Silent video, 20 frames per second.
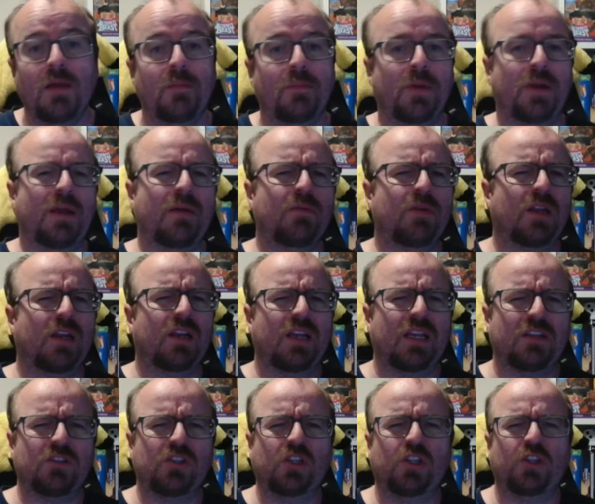But now we're going to
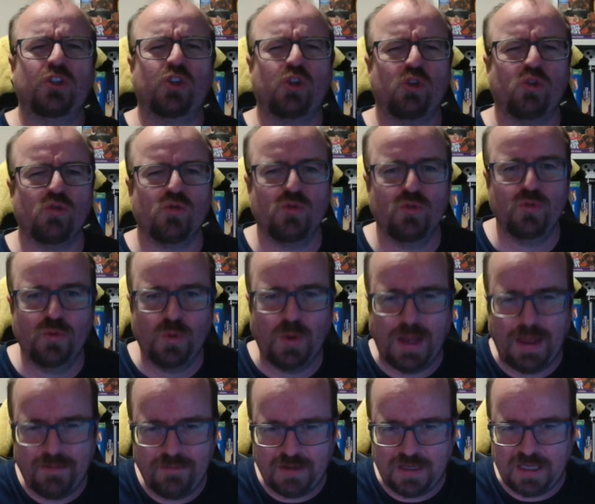get to the true
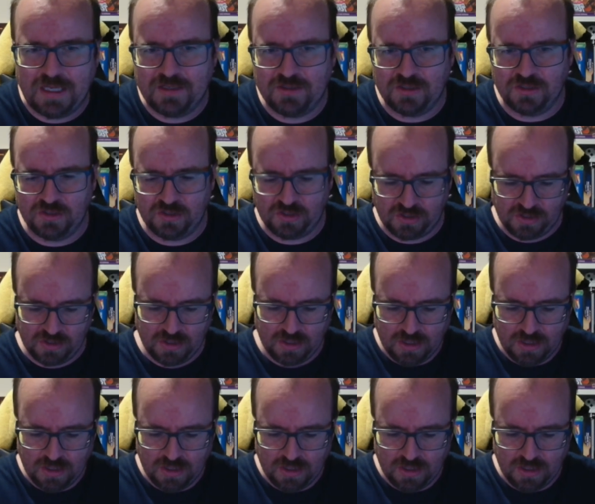heavy hitters.